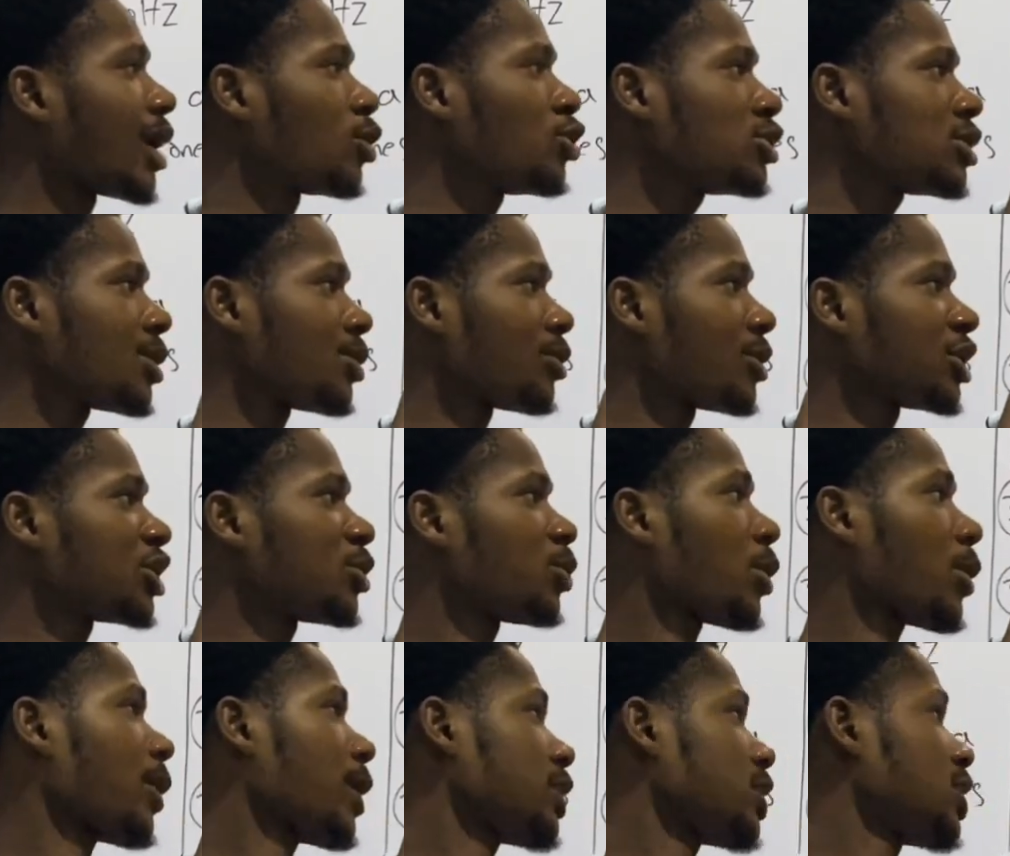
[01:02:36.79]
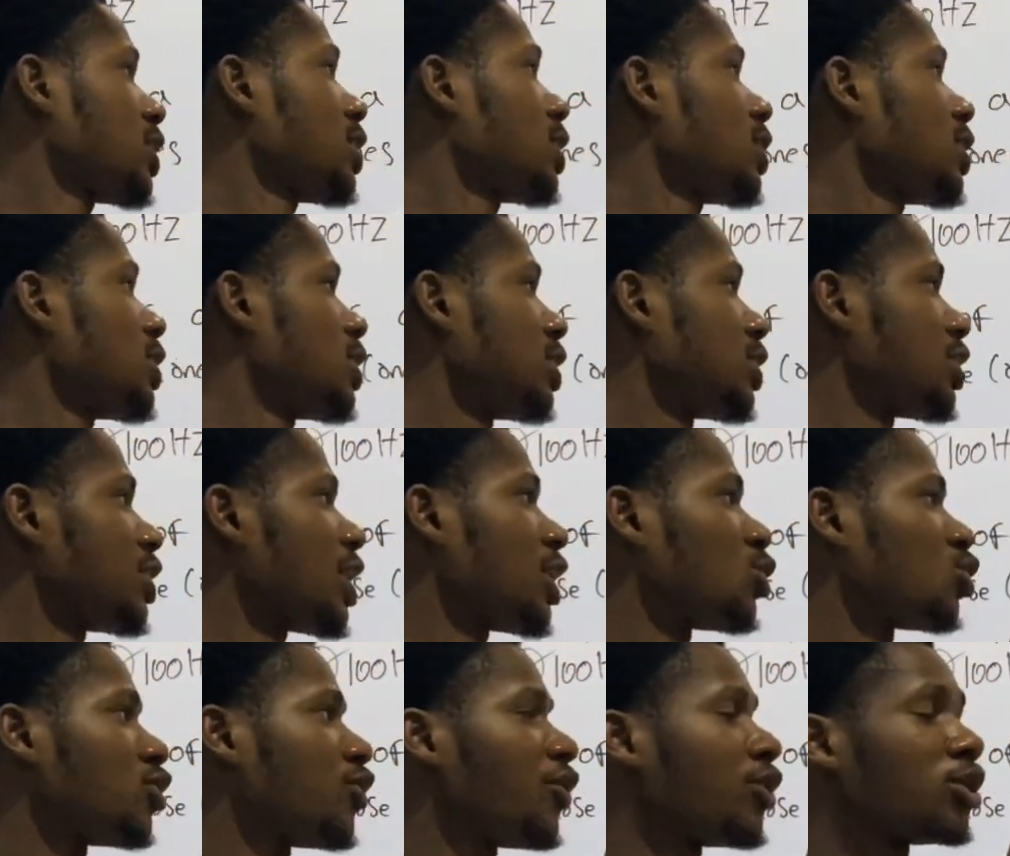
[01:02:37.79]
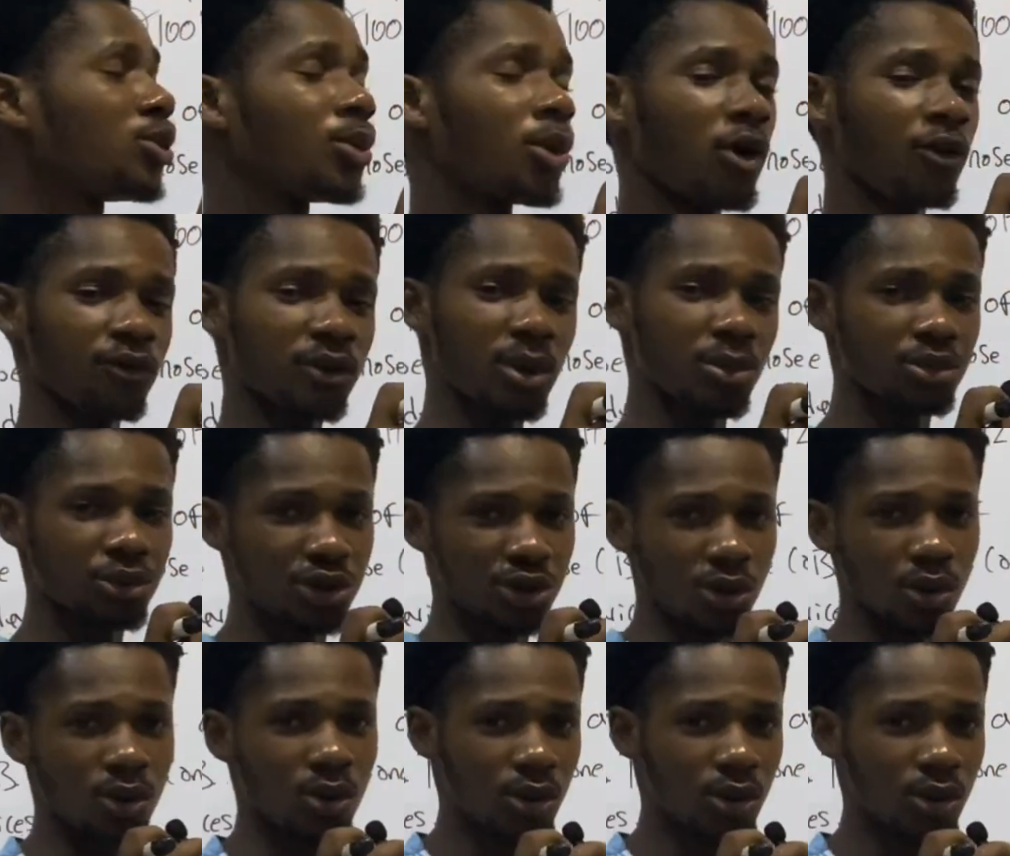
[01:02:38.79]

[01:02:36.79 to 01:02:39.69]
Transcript: whose thermometric property is in change with volume of temperature.